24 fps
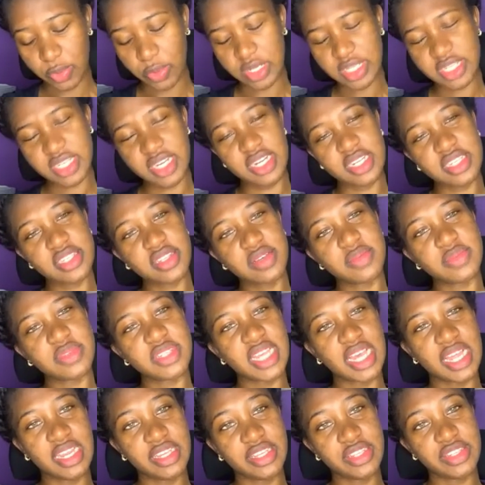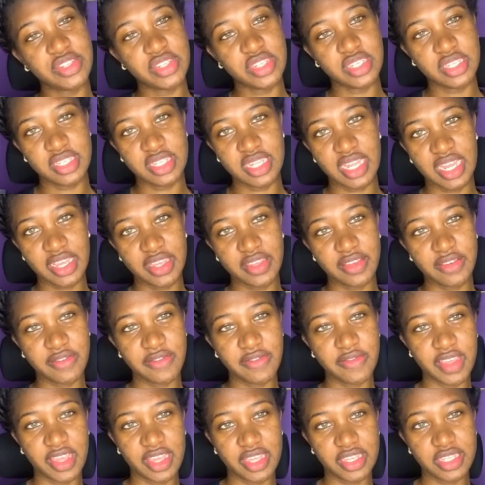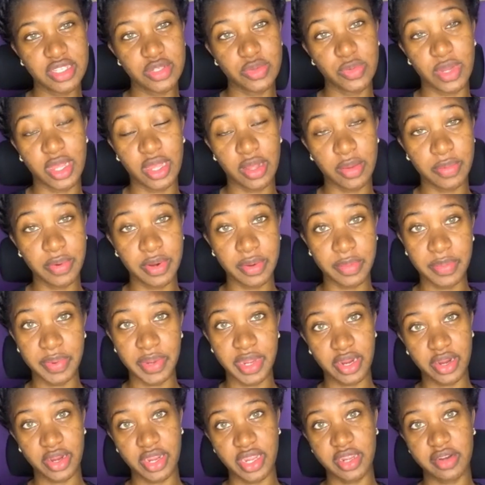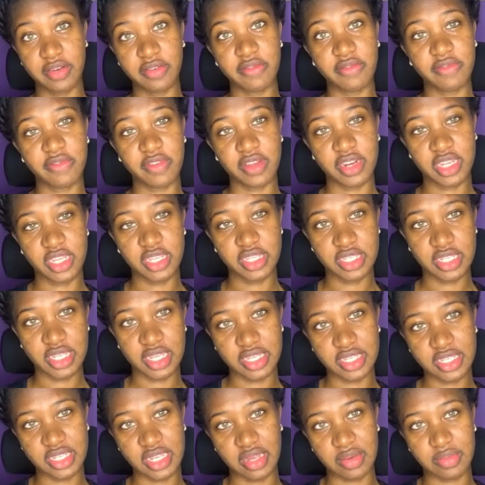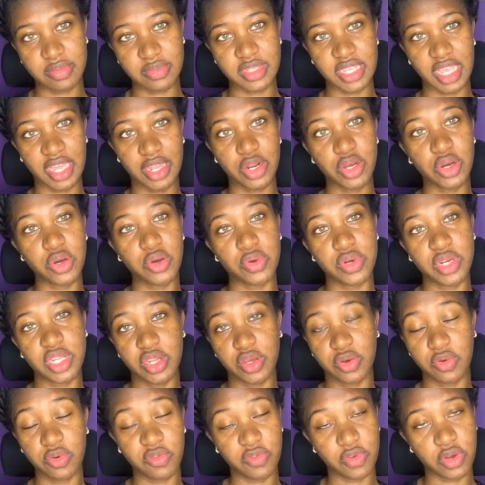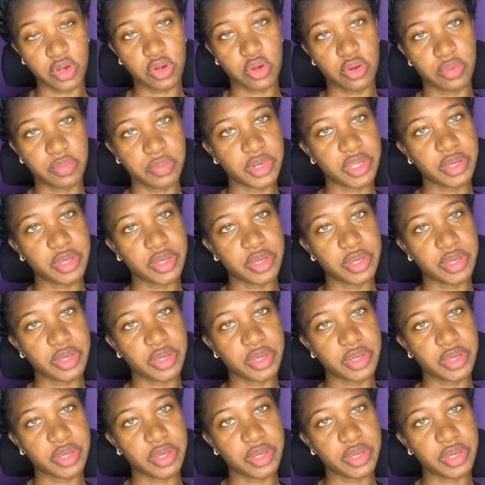what are some challenges that you faced while preparing for these exams and how did you overcome